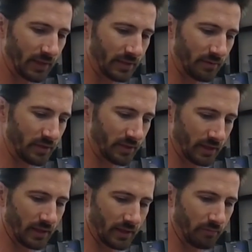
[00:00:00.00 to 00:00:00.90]
is I'm just
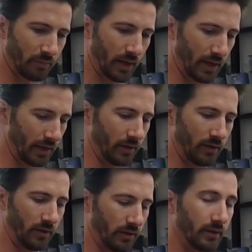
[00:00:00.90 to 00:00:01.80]
going to combine
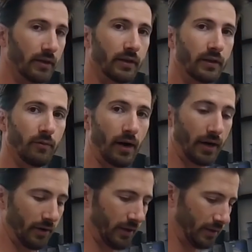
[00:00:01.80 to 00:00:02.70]
all the
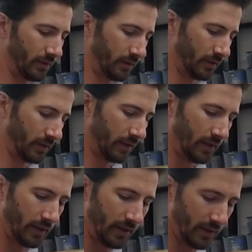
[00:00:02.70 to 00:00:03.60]
wiring
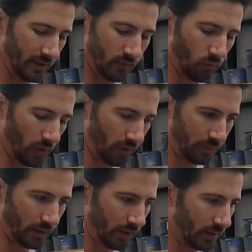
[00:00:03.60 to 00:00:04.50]
into one
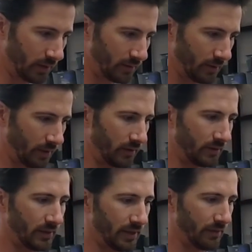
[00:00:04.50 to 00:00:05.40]
plug. I don't
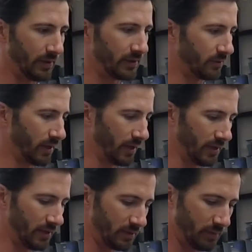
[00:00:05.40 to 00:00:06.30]
see any reason why it
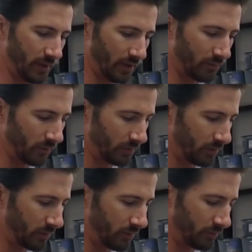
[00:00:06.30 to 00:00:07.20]
needs to be on
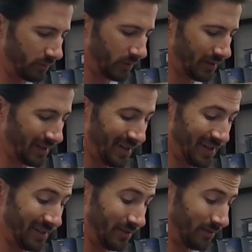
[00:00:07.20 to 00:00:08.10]
multiple.
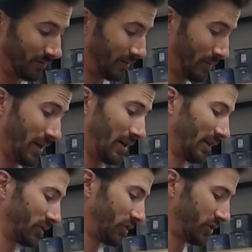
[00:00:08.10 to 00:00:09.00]
I'm not an
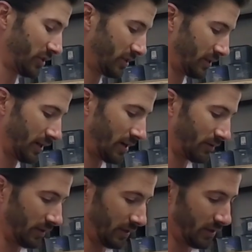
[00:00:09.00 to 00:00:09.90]
electrician, and I don't
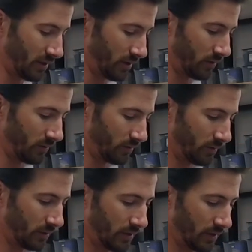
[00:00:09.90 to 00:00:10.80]
really know
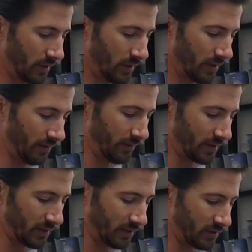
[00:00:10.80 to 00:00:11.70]
if
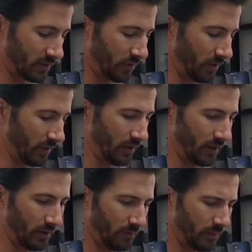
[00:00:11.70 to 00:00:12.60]
that's going to screw anything
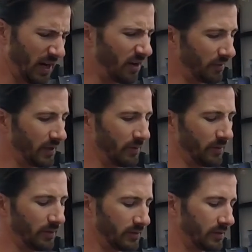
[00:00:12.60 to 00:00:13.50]
up, but I don't think it
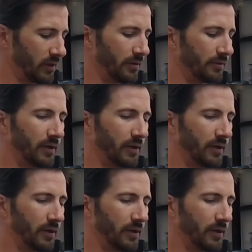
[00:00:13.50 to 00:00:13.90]
will, so